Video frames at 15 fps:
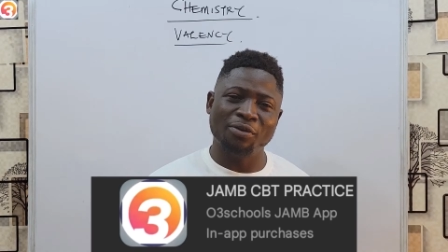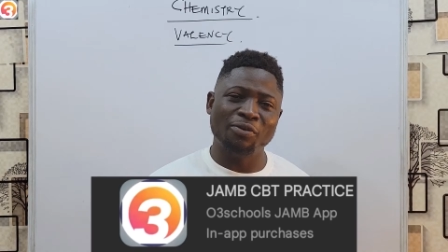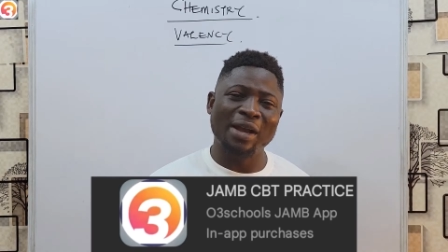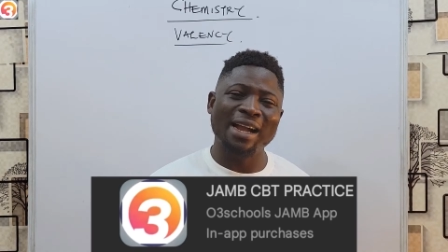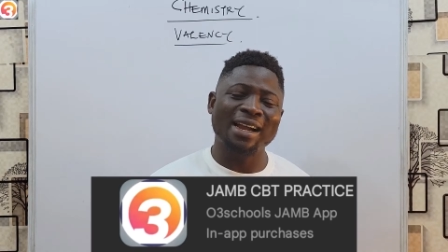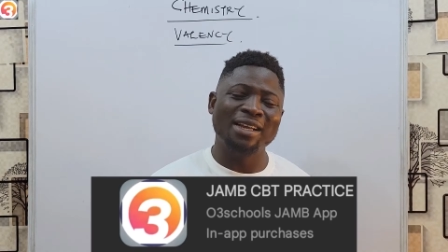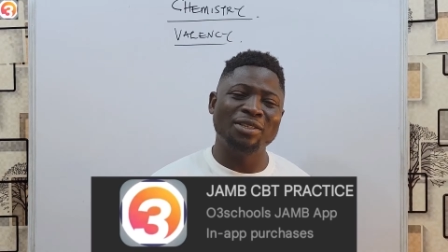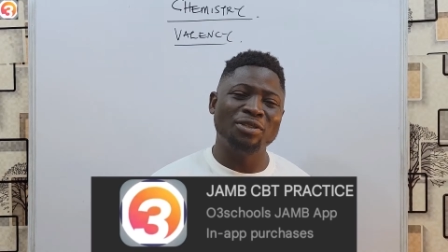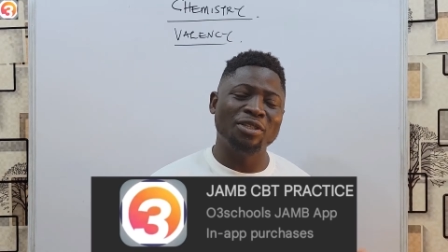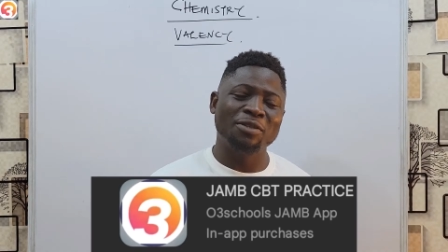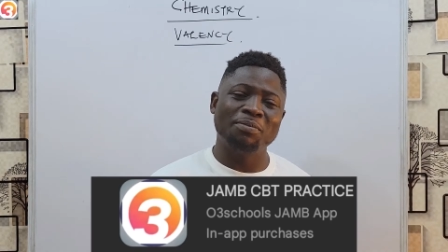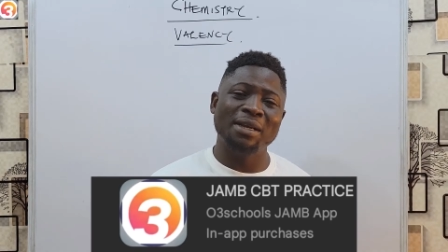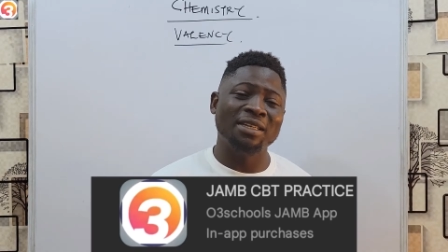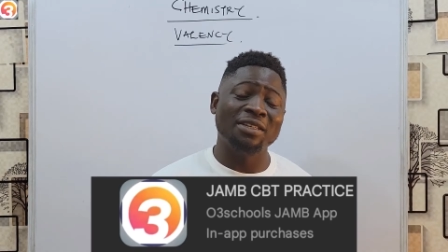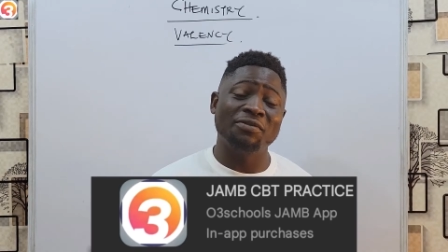why can't you
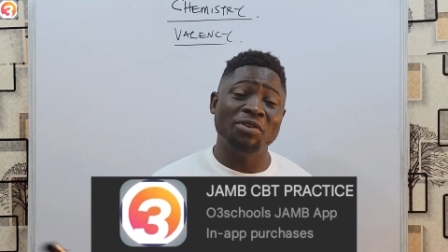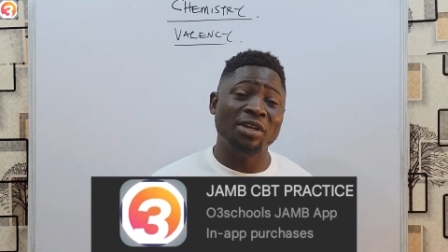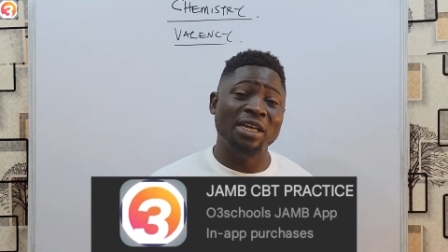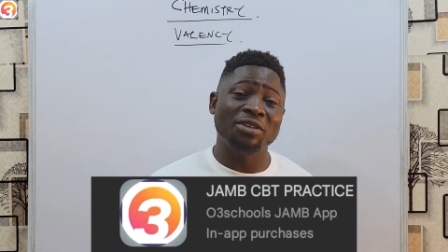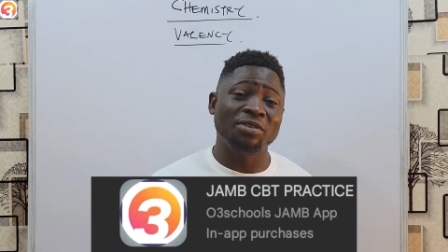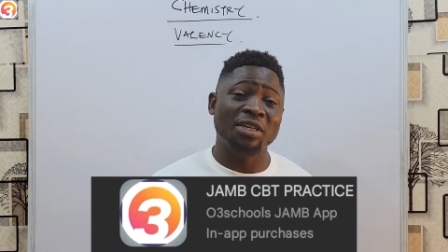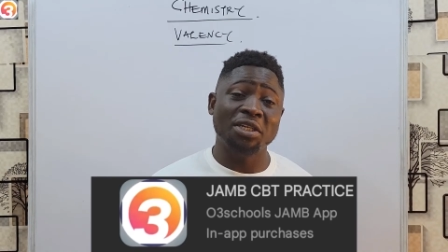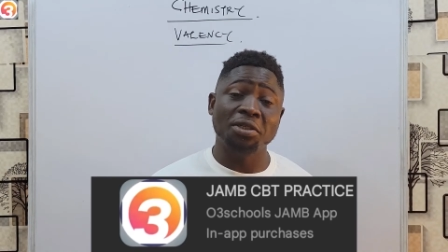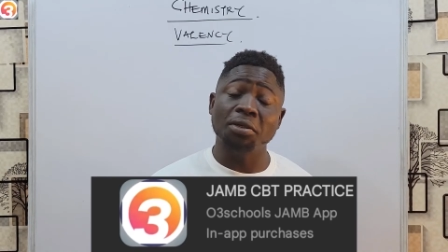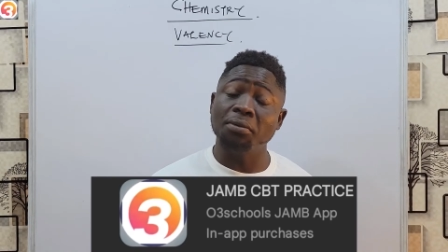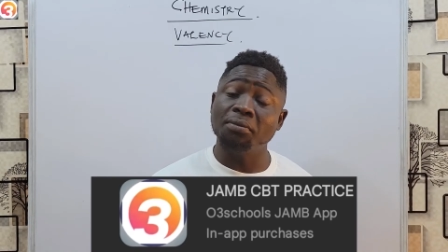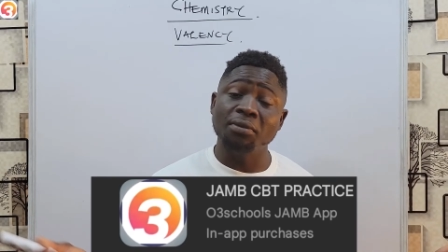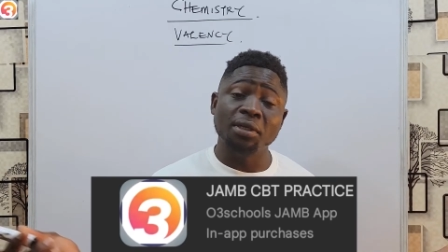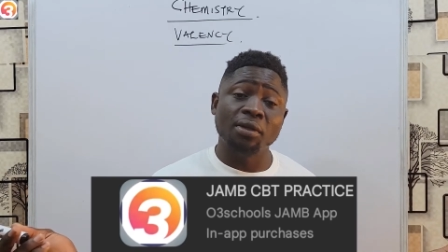spend it for your education?